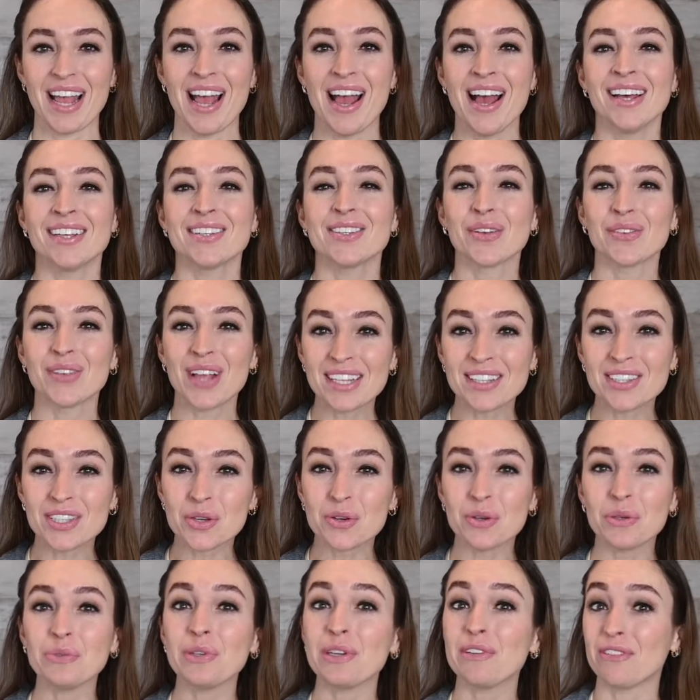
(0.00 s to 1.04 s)
So let's do
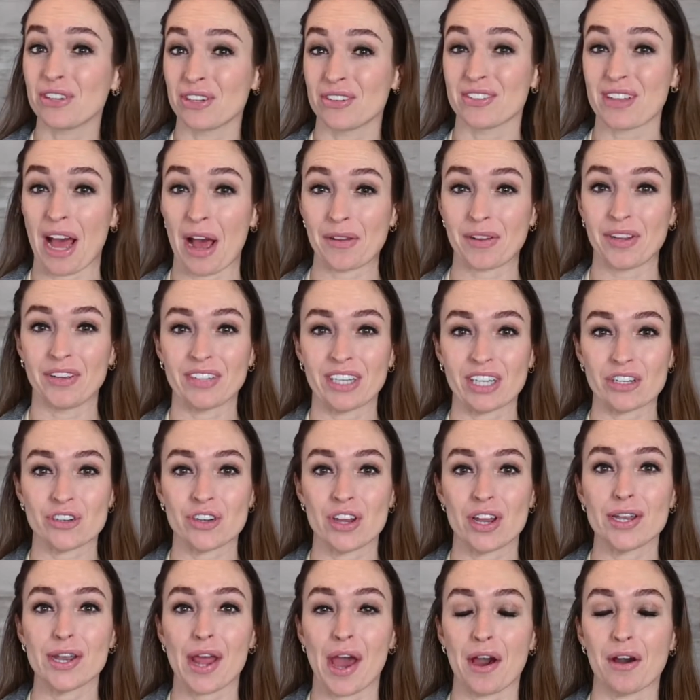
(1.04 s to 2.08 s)
a reverse
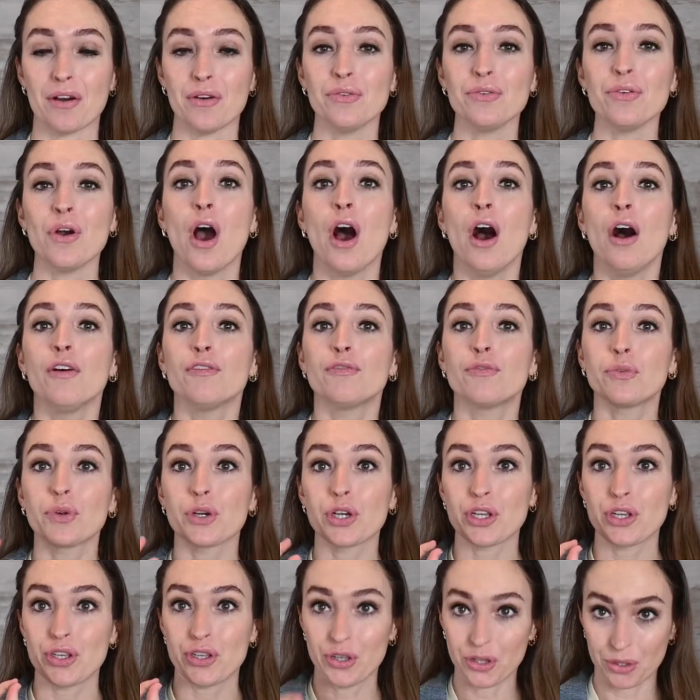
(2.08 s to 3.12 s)
calculation now for
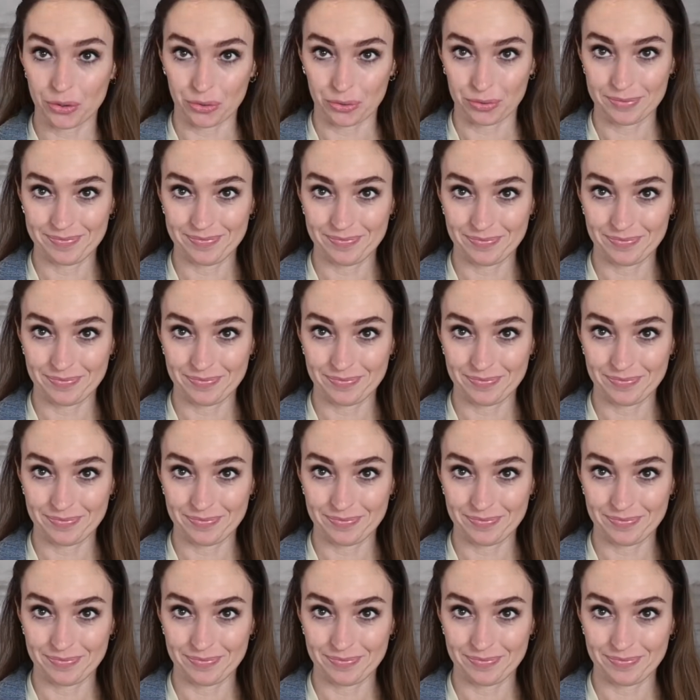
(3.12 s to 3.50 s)
you.